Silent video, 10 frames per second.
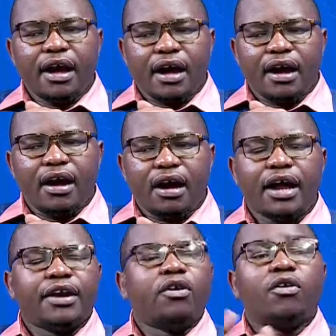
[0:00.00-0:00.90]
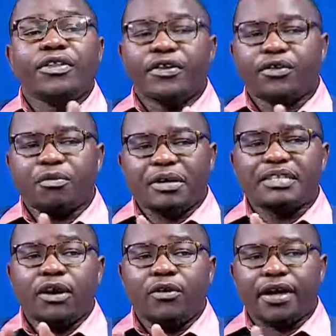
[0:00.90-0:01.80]
and all the
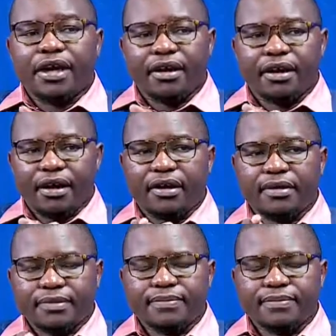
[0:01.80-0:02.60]
documents are okay. Yeah.